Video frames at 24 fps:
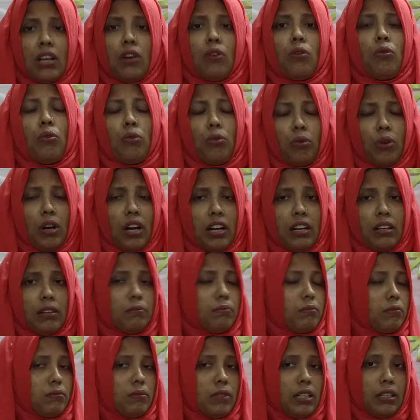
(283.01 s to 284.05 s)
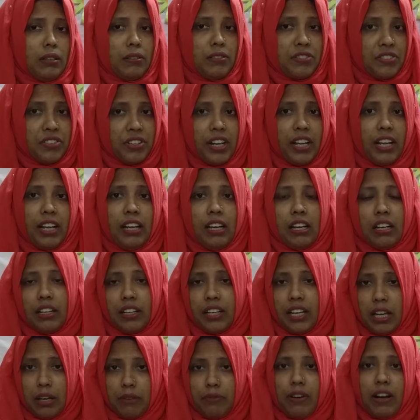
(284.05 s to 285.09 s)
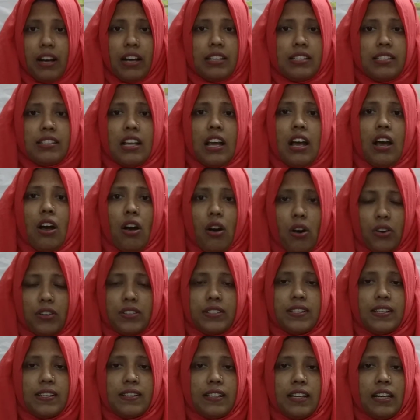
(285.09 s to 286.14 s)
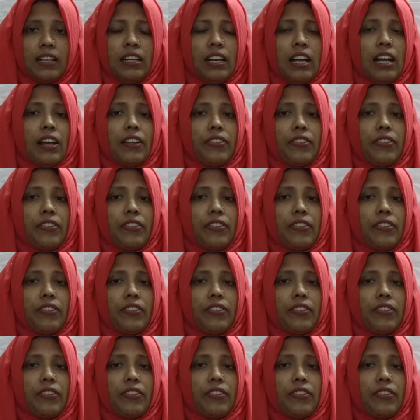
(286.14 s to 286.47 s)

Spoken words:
who tree give us oxygen.